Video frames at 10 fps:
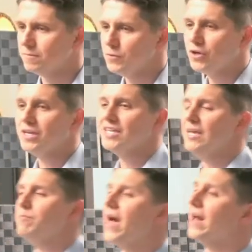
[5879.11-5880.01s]
you're going to
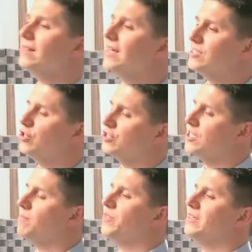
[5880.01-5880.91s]
keep that unless there's
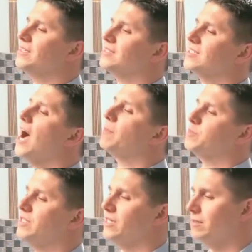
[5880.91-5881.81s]
something that
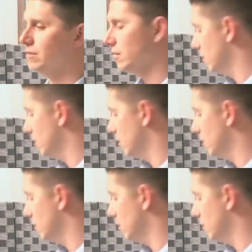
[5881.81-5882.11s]
stops it.